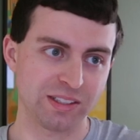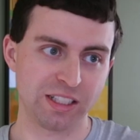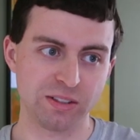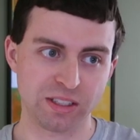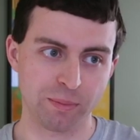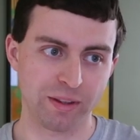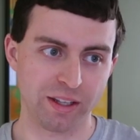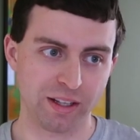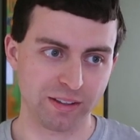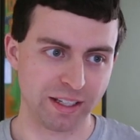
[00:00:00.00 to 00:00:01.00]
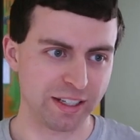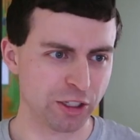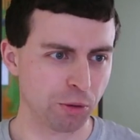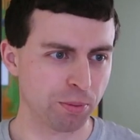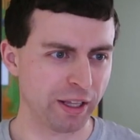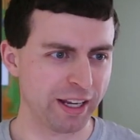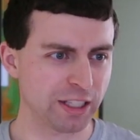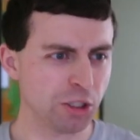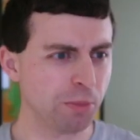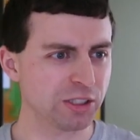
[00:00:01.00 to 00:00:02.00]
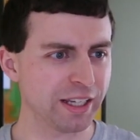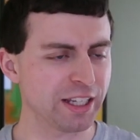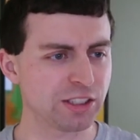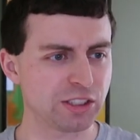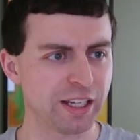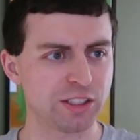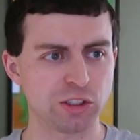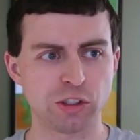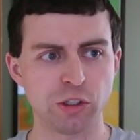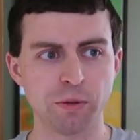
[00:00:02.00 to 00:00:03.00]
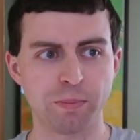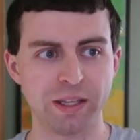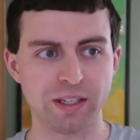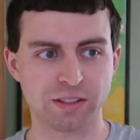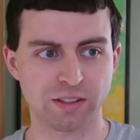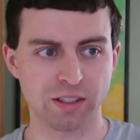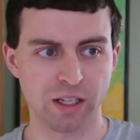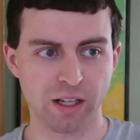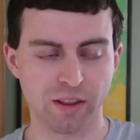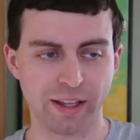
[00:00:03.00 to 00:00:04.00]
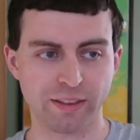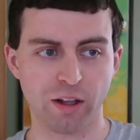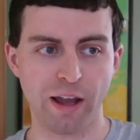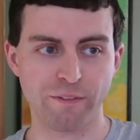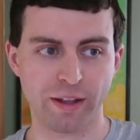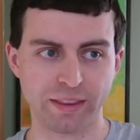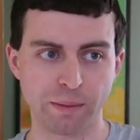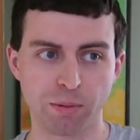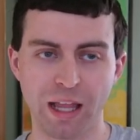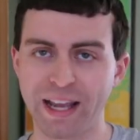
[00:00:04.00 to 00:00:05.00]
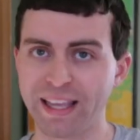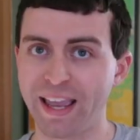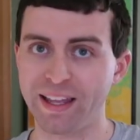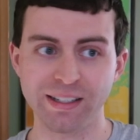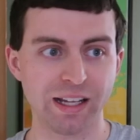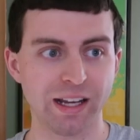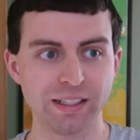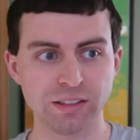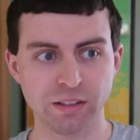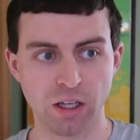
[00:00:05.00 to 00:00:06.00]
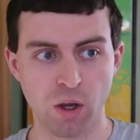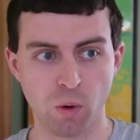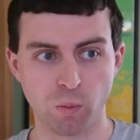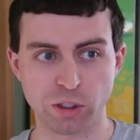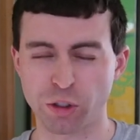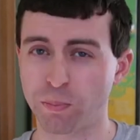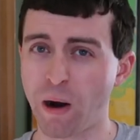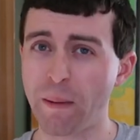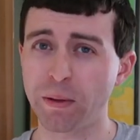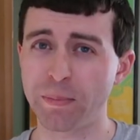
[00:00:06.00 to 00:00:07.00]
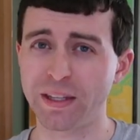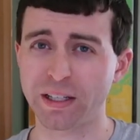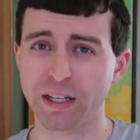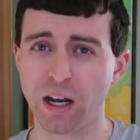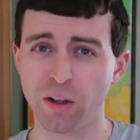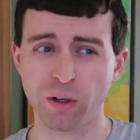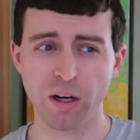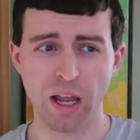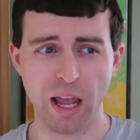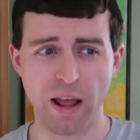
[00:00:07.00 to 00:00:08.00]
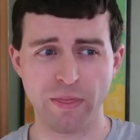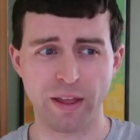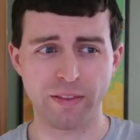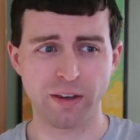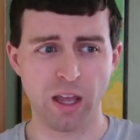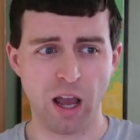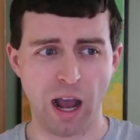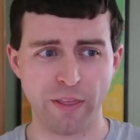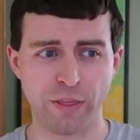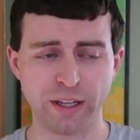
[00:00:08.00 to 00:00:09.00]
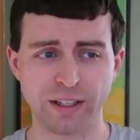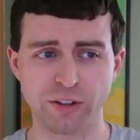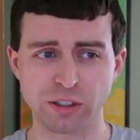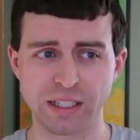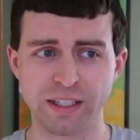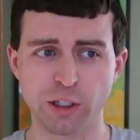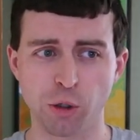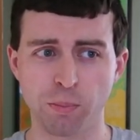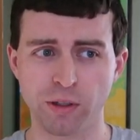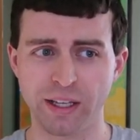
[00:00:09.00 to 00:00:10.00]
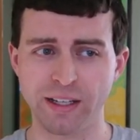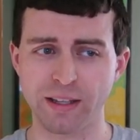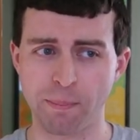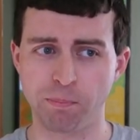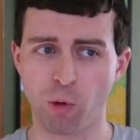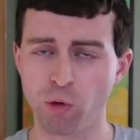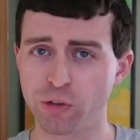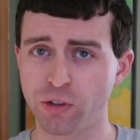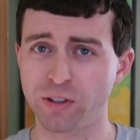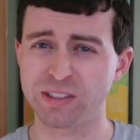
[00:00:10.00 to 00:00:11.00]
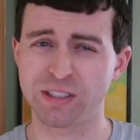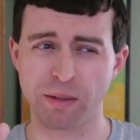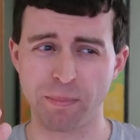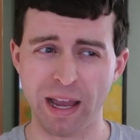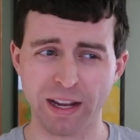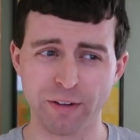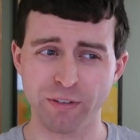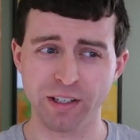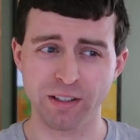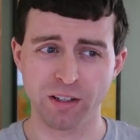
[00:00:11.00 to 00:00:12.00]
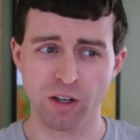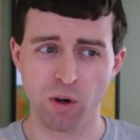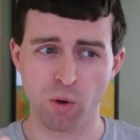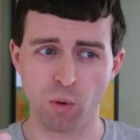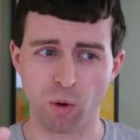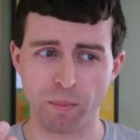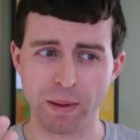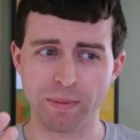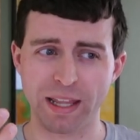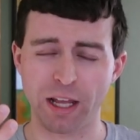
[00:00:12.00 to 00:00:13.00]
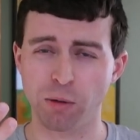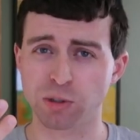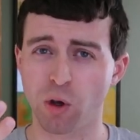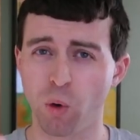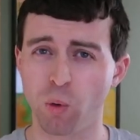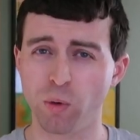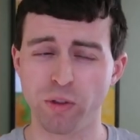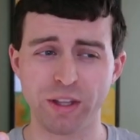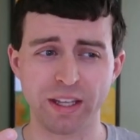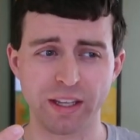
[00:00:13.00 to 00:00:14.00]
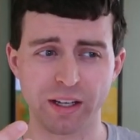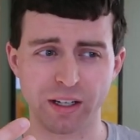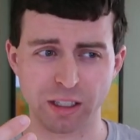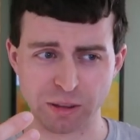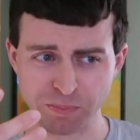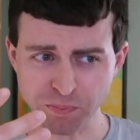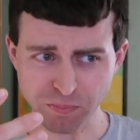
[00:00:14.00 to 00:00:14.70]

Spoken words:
can see some of the nickel plating. It's almost like it's two piece. Like they'll have like the black anodized, which will probably be the color, and then I think there's a nickel plating that bolts onto the back of it, or maybe that helps hold the